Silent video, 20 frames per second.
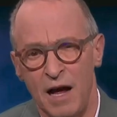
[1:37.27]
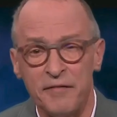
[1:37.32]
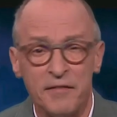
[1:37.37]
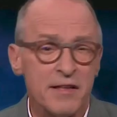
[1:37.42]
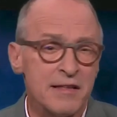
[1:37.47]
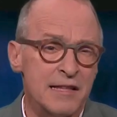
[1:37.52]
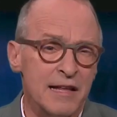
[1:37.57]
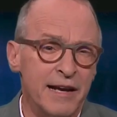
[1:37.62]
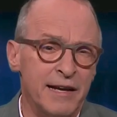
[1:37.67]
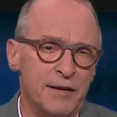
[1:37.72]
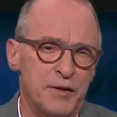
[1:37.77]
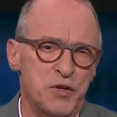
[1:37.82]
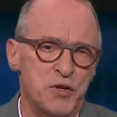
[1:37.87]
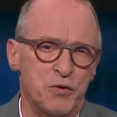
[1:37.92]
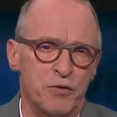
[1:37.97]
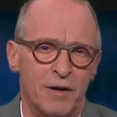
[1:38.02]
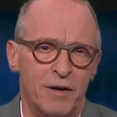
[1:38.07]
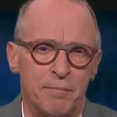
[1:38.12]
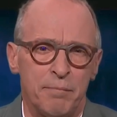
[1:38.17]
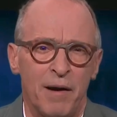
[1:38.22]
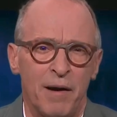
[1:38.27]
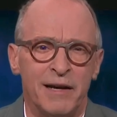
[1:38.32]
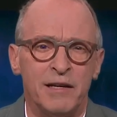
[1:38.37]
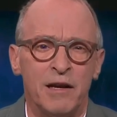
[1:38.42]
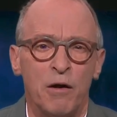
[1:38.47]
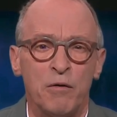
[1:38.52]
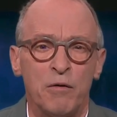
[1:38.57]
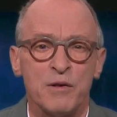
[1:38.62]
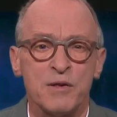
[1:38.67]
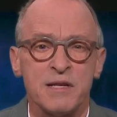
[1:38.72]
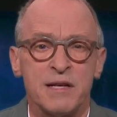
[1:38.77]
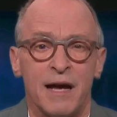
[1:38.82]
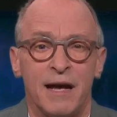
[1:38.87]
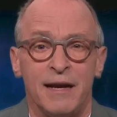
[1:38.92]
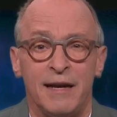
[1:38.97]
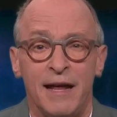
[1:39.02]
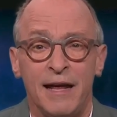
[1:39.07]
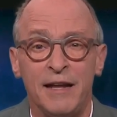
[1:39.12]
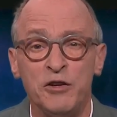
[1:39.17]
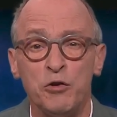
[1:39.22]
On this latest trip, I noticed
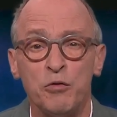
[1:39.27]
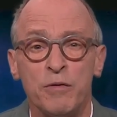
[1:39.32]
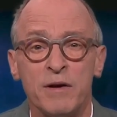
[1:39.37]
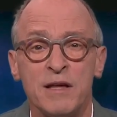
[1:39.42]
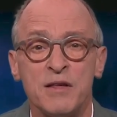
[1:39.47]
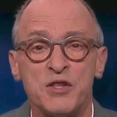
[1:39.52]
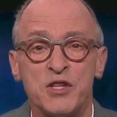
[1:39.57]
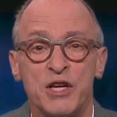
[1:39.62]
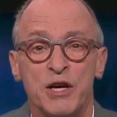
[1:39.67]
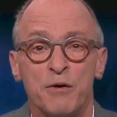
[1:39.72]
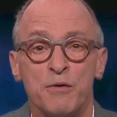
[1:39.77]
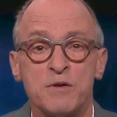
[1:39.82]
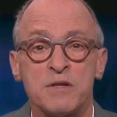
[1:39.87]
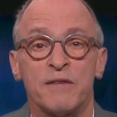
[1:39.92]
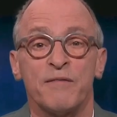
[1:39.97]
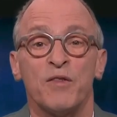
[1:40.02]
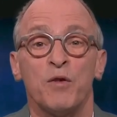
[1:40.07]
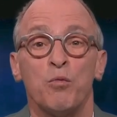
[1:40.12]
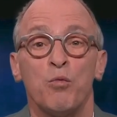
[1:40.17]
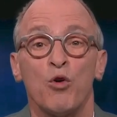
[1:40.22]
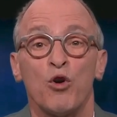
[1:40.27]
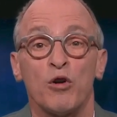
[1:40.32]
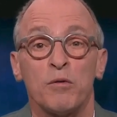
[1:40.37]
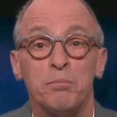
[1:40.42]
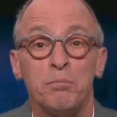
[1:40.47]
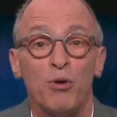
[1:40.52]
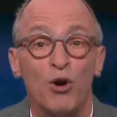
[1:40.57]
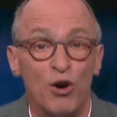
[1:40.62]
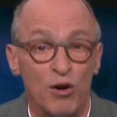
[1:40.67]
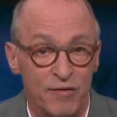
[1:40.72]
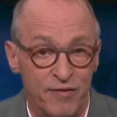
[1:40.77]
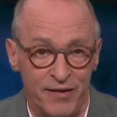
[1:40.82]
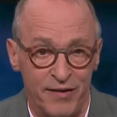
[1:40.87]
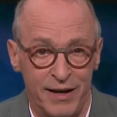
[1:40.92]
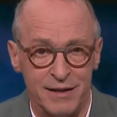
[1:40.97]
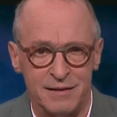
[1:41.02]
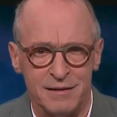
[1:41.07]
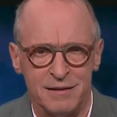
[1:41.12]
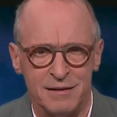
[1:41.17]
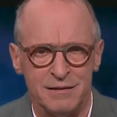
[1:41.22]
an increased use of the word
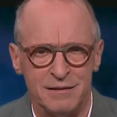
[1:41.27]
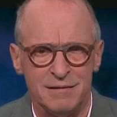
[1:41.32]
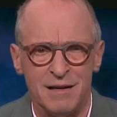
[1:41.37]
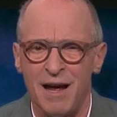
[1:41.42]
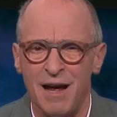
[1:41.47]
perfect,